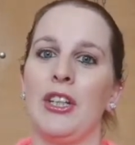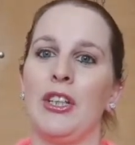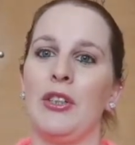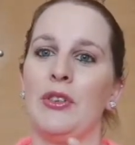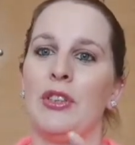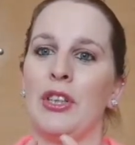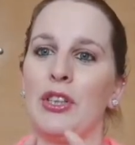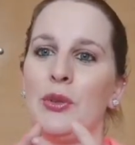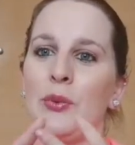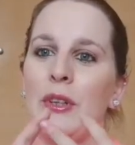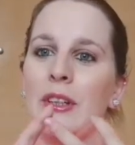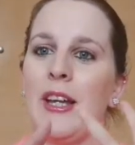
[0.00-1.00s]
you touch
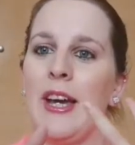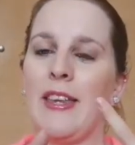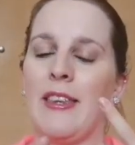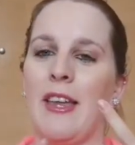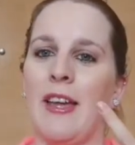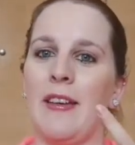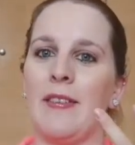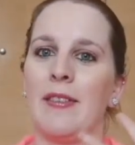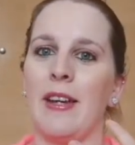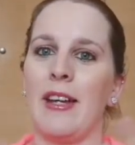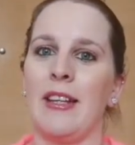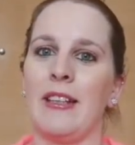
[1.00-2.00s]
one like that
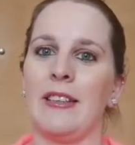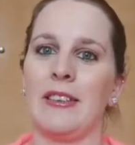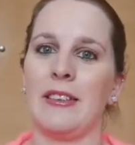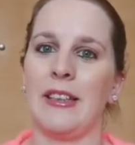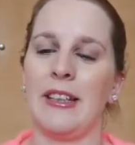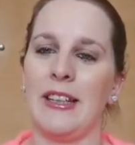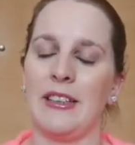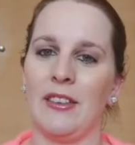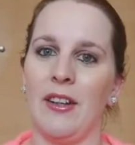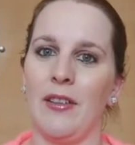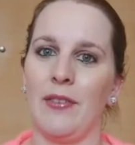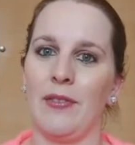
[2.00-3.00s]
and it's it's
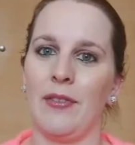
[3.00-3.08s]
off